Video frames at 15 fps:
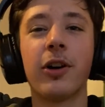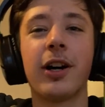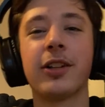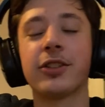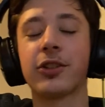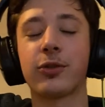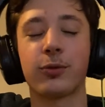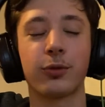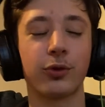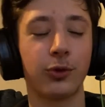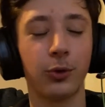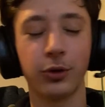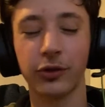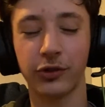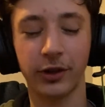and just restore
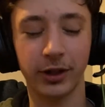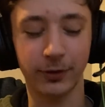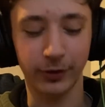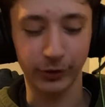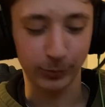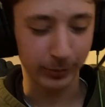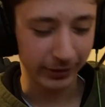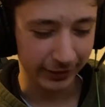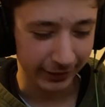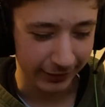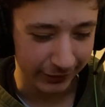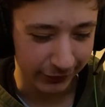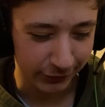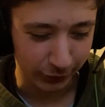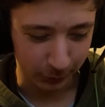the Snyderverse,
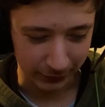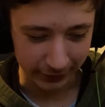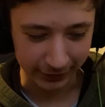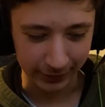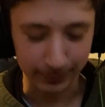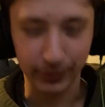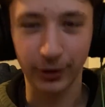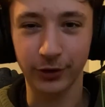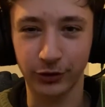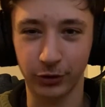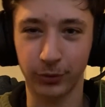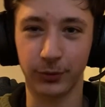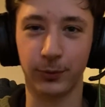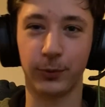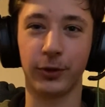please. We can get part 2 and 3.